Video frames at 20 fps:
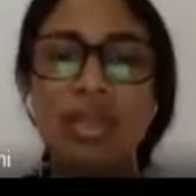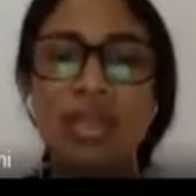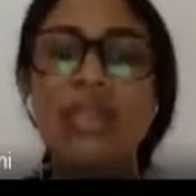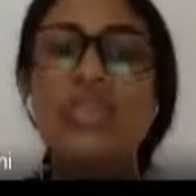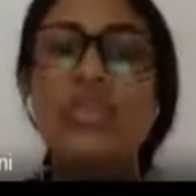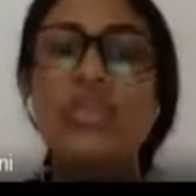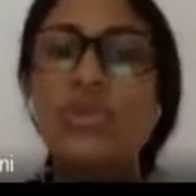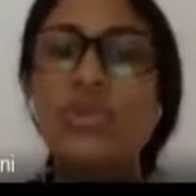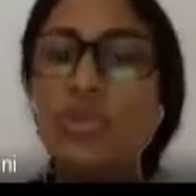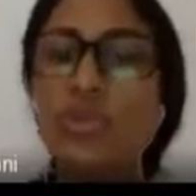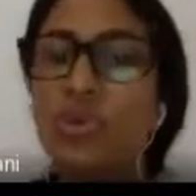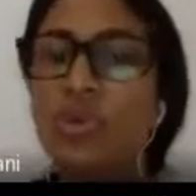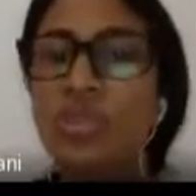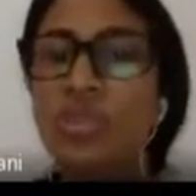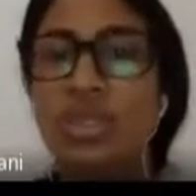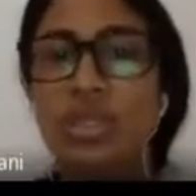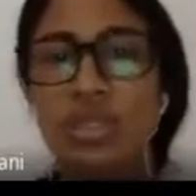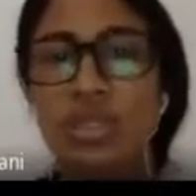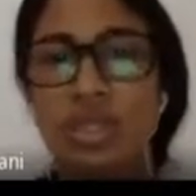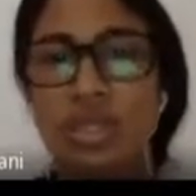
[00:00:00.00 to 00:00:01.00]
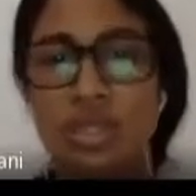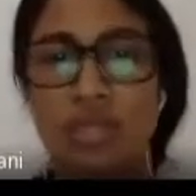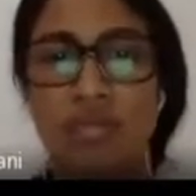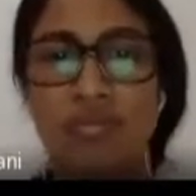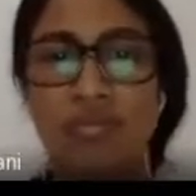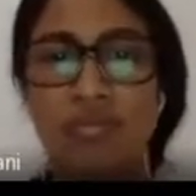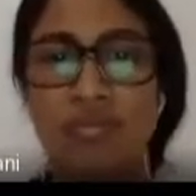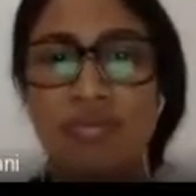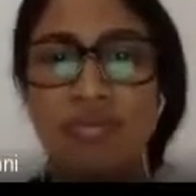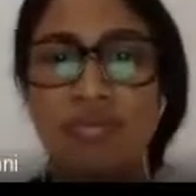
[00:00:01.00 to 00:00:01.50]
this euro system,
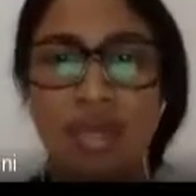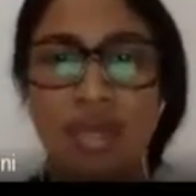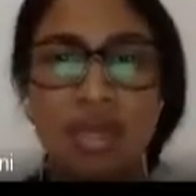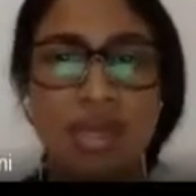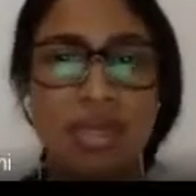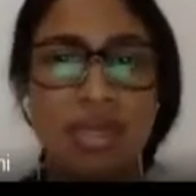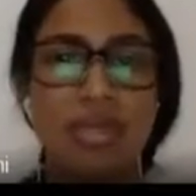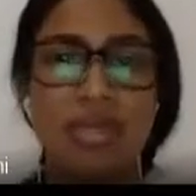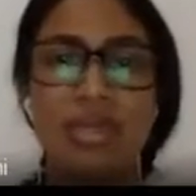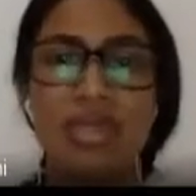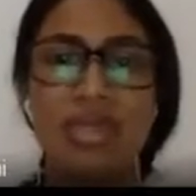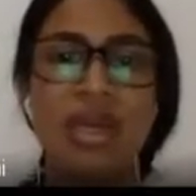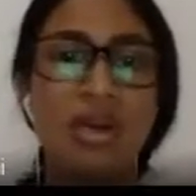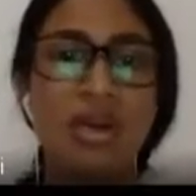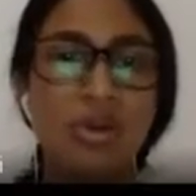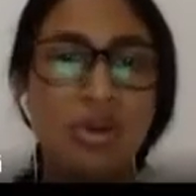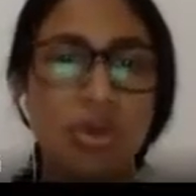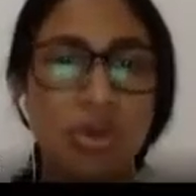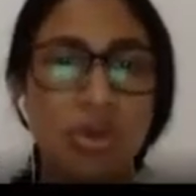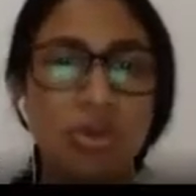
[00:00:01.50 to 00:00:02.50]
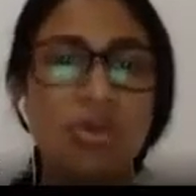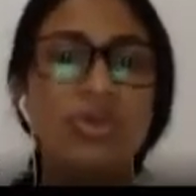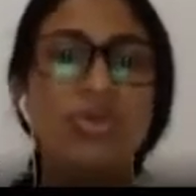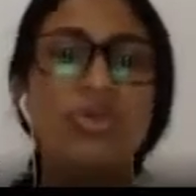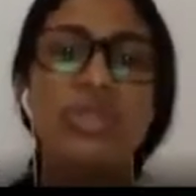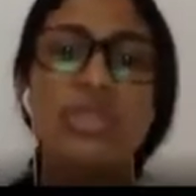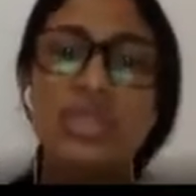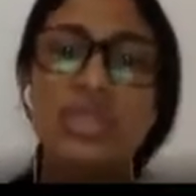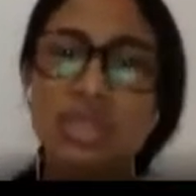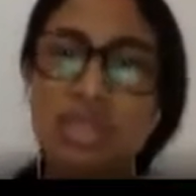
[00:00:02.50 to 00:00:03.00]
right, they are going to
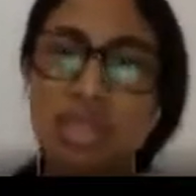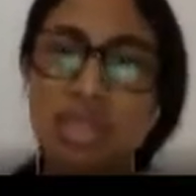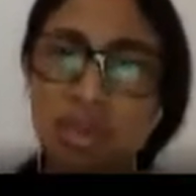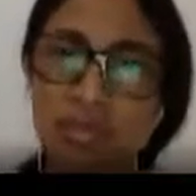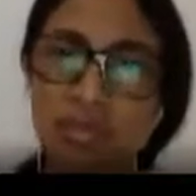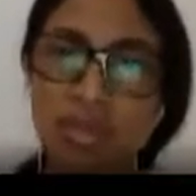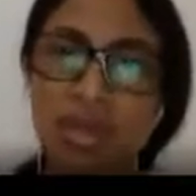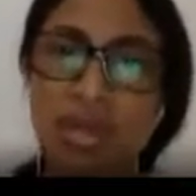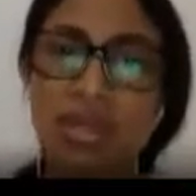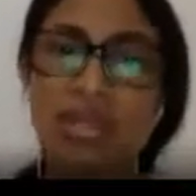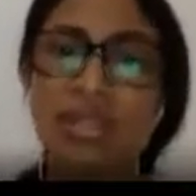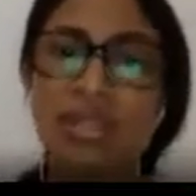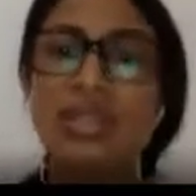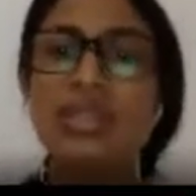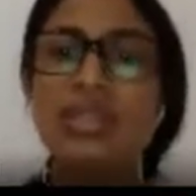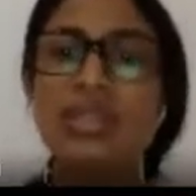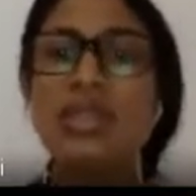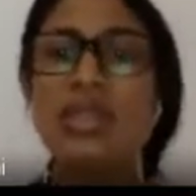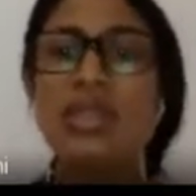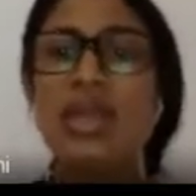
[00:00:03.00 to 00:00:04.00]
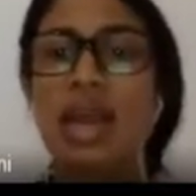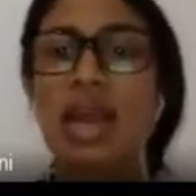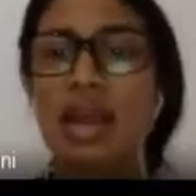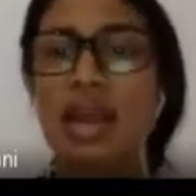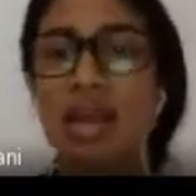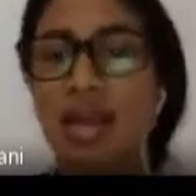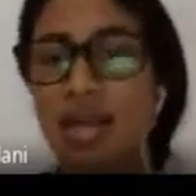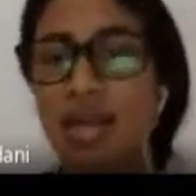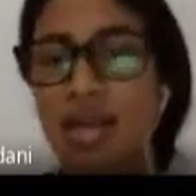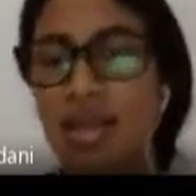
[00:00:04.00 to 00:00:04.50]
use the same currency,
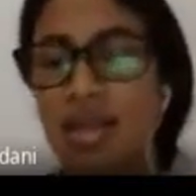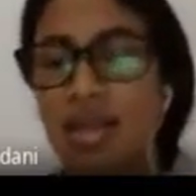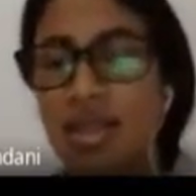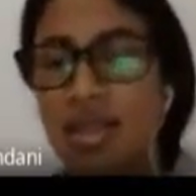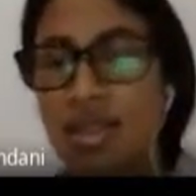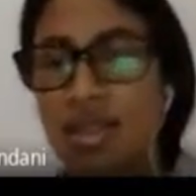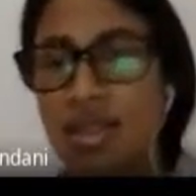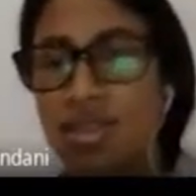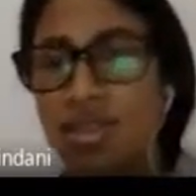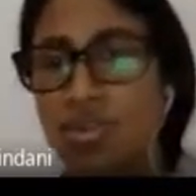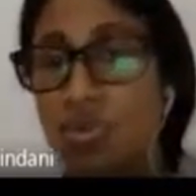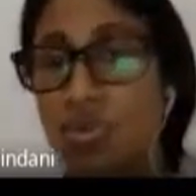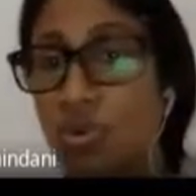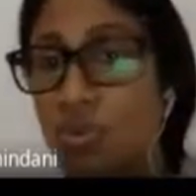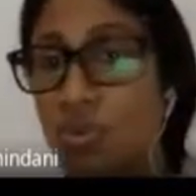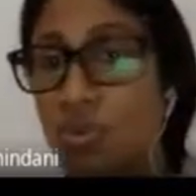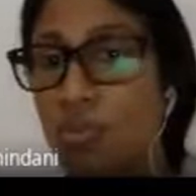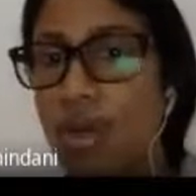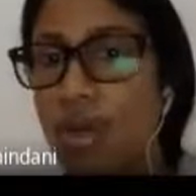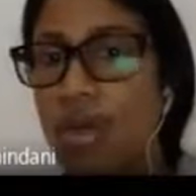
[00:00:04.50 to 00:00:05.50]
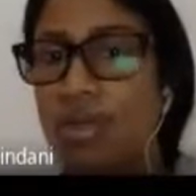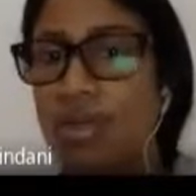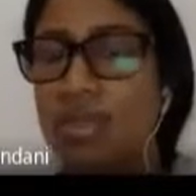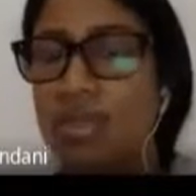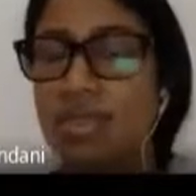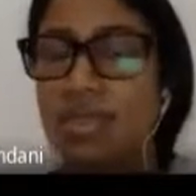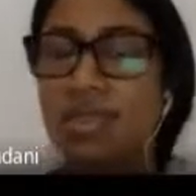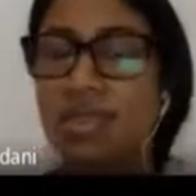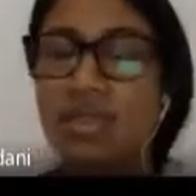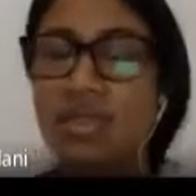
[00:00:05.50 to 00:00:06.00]
and there is no
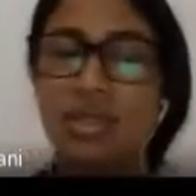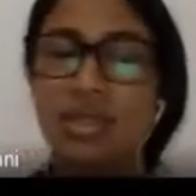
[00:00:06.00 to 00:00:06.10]
barriers